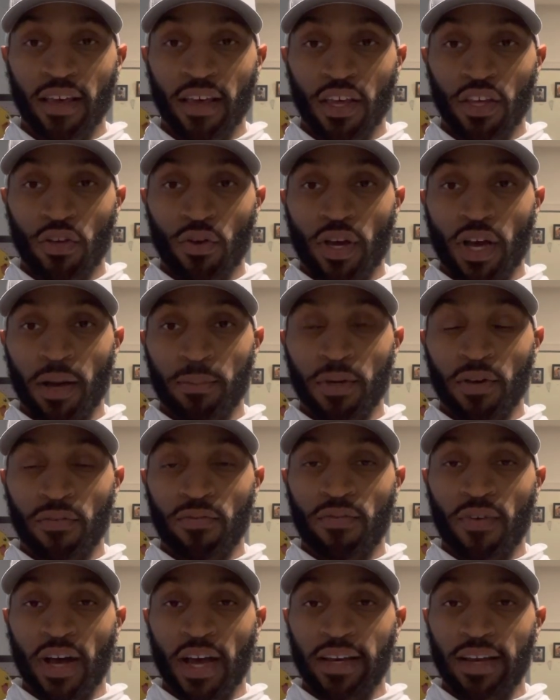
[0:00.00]
You come to
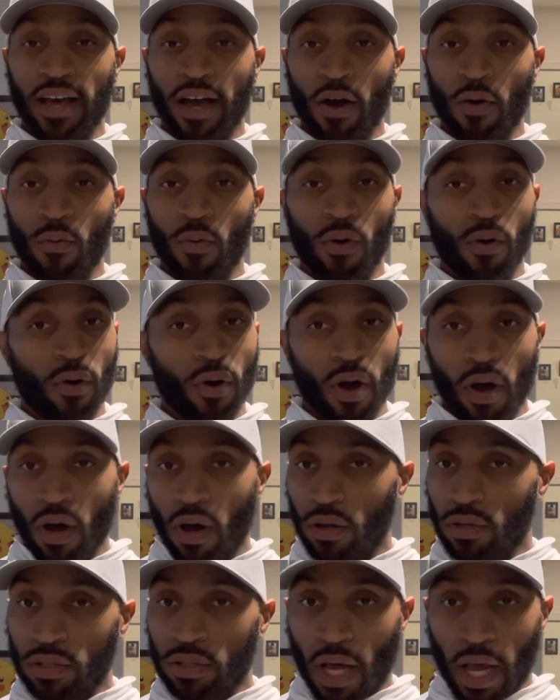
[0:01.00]
find out, well,
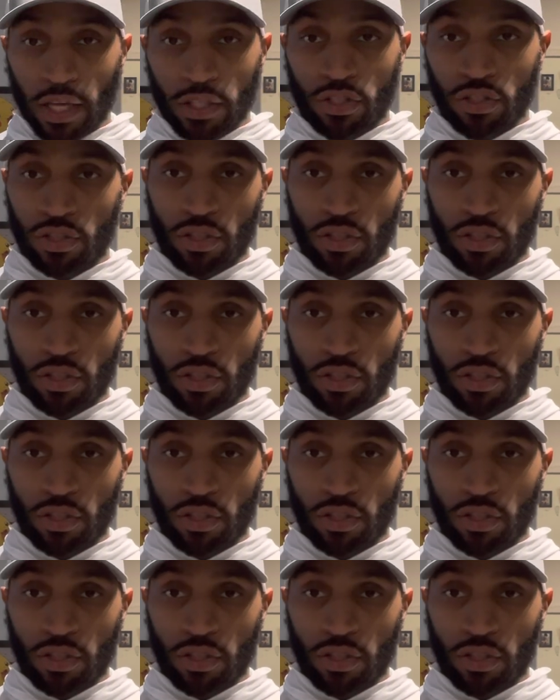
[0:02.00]
that's